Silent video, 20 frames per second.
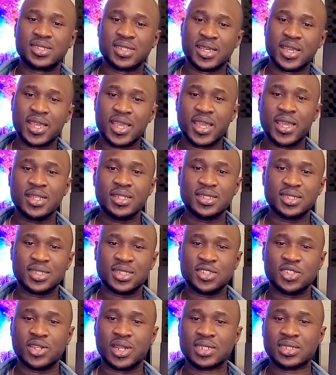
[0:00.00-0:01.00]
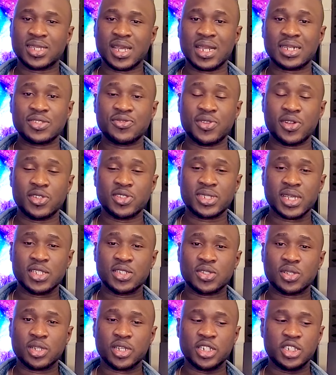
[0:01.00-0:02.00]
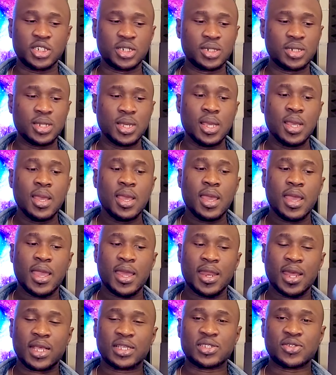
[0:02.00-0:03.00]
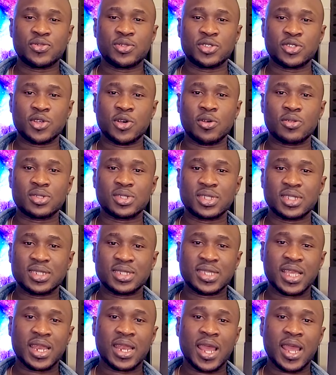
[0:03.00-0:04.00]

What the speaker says: the ANC, so that's active noise cancellation. And as a result, this can